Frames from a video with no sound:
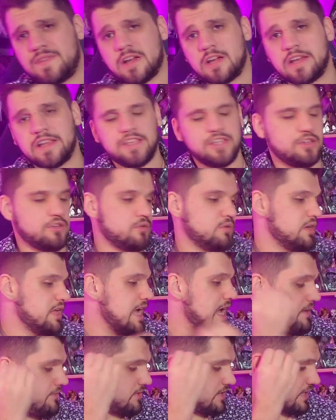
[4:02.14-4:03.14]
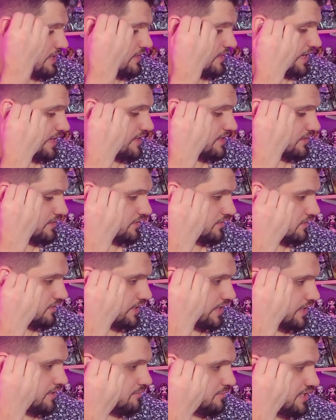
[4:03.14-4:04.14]
very cute. I really like the
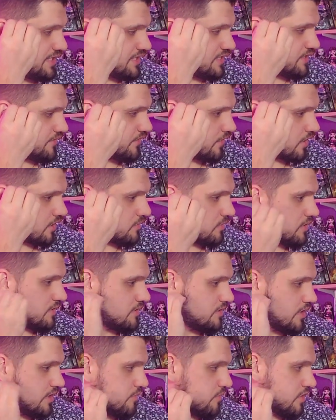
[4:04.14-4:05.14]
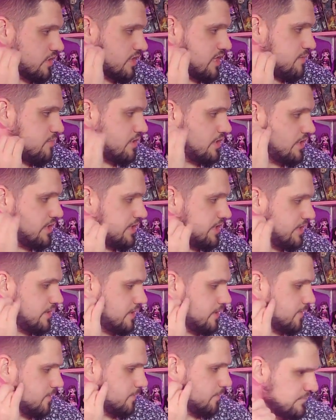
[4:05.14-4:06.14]
little hidden pieces of artwork, artwork they put in
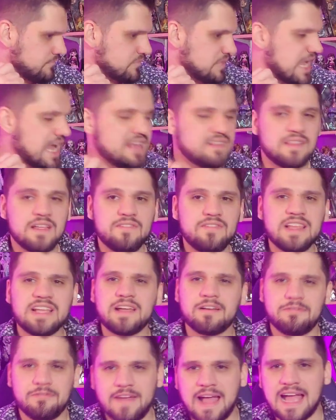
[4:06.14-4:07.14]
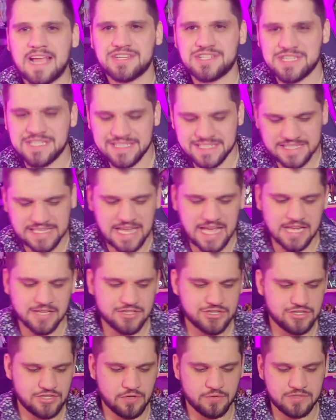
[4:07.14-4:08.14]
here. I love like a fashion
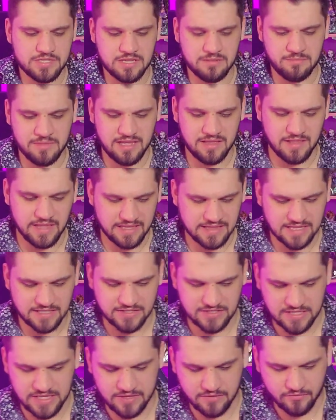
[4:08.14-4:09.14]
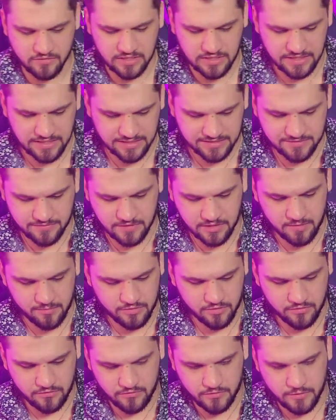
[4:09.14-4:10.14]
sketch, so to me, like that's, it really is very
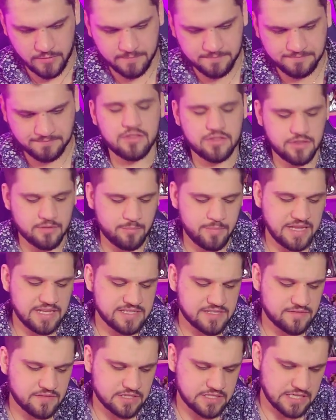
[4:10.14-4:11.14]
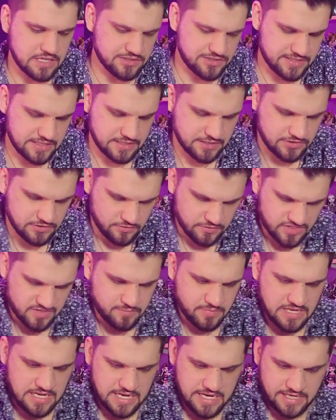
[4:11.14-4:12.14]
beautiful. The base of the doll stand is always
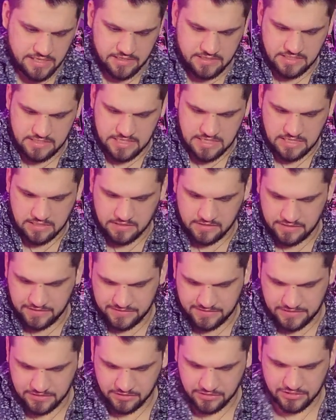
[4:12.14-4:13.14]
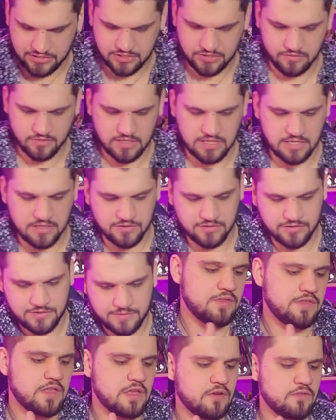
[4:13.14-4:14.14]
behind the doll in these series two
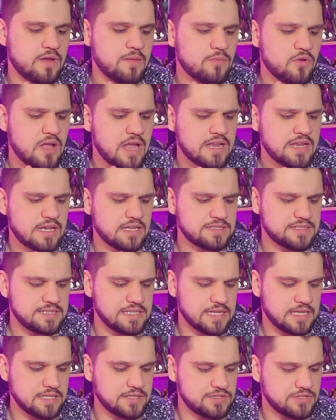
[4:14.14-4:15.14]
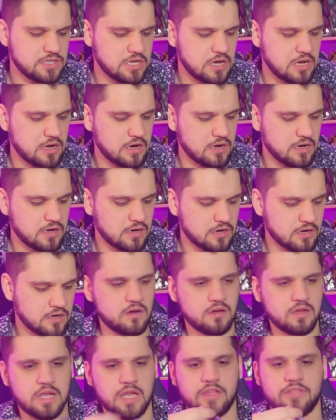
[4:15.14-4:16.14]
dolls. The Rainbow High doll stands
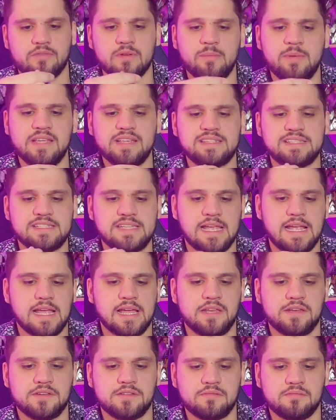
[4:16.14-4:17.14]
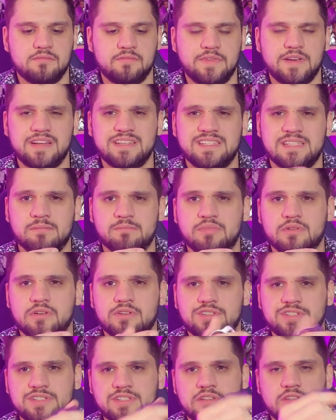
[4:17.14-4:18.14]
are a three-piece stand, very
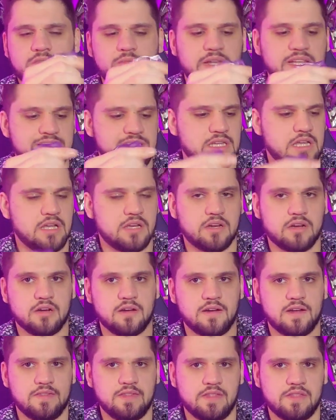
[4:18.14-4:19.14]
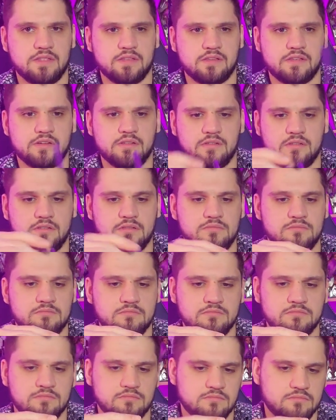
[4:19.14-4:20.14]
simple, just a little waist hugger and then the little
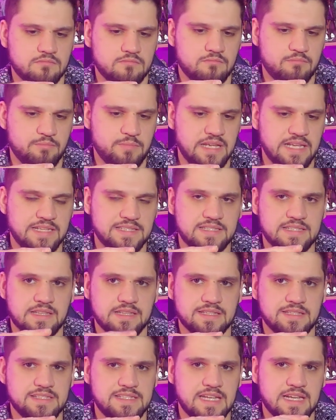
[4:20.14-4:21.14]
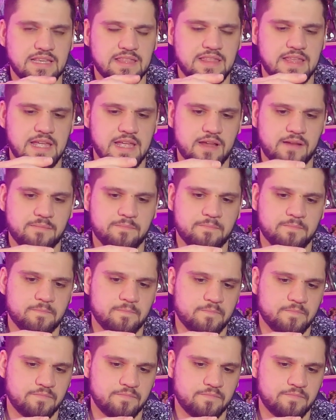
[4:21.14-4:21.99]
base and the stick thing.